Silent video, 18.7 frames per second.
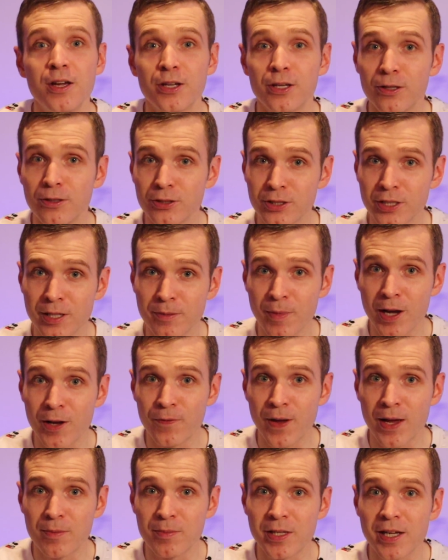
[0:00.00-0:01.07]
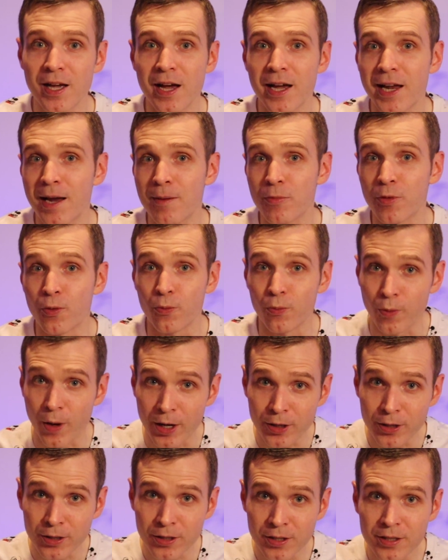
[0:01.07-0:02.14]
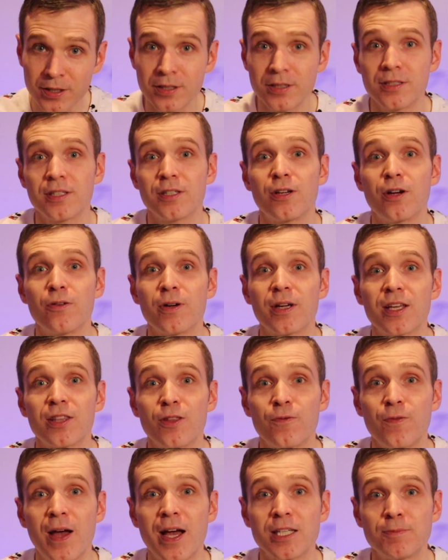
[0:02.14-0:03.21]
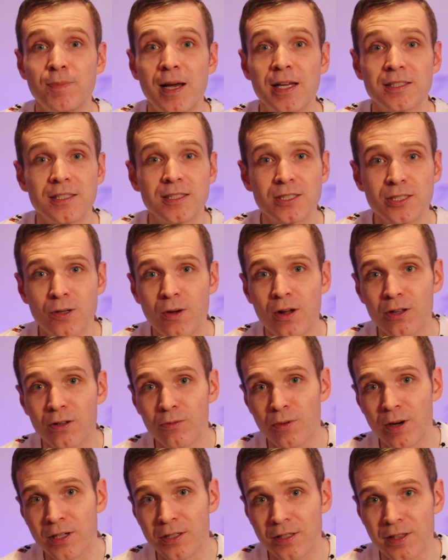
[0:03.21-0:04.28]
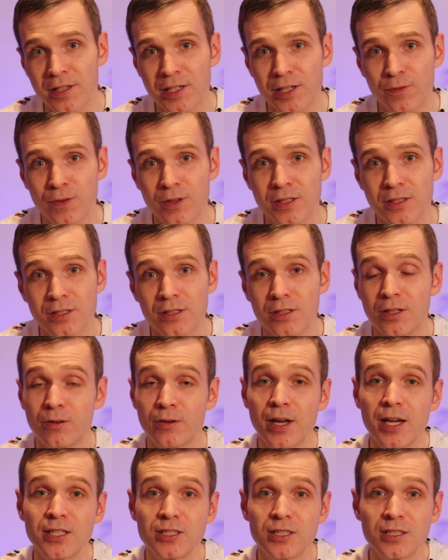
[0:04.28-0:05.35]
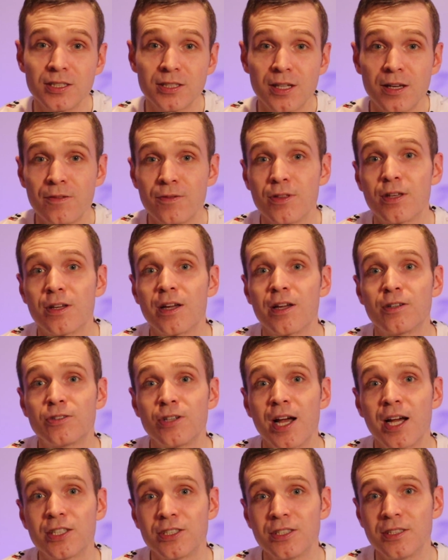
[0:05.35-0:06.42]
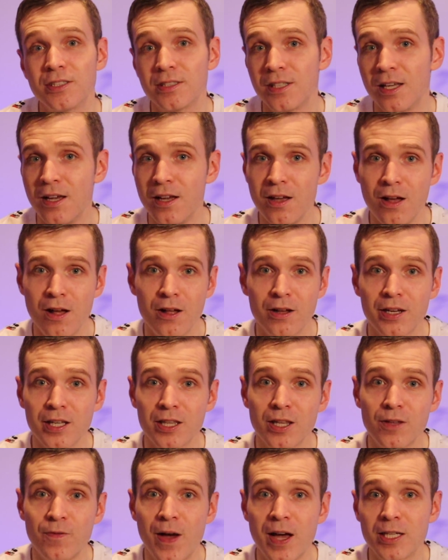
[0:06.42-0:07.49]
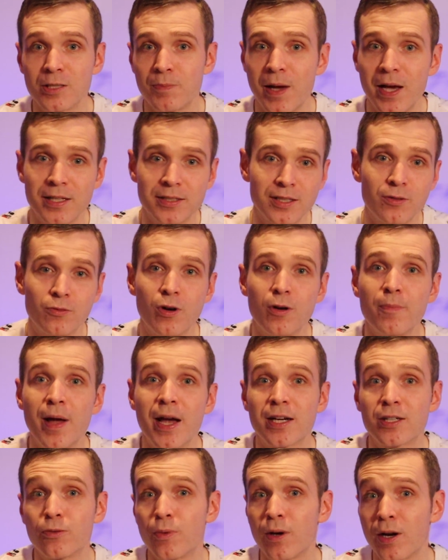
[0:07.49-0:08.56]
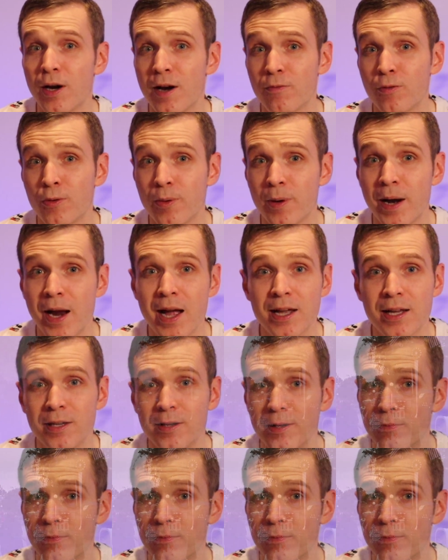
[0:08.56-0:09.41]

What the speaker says: Usually in my family, I am the runner to go and get the fast passes, so I'll run to the different locations of the attractions. I'll get the fast pass, then run back to wherever we're at.